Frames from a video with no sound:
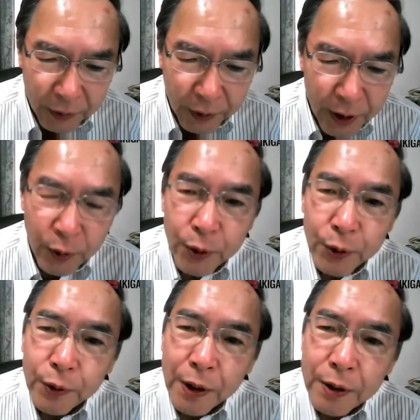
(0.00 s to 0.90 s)
preschool
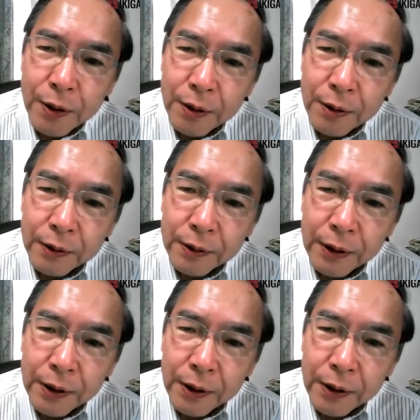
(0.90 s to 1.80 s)
students
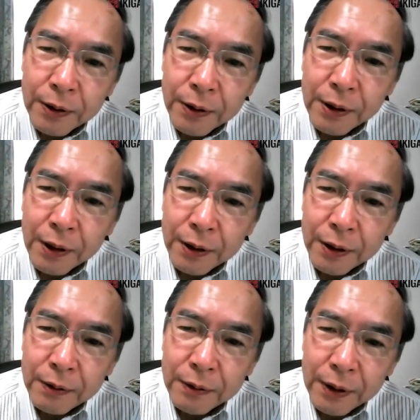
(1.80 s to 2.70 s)
studied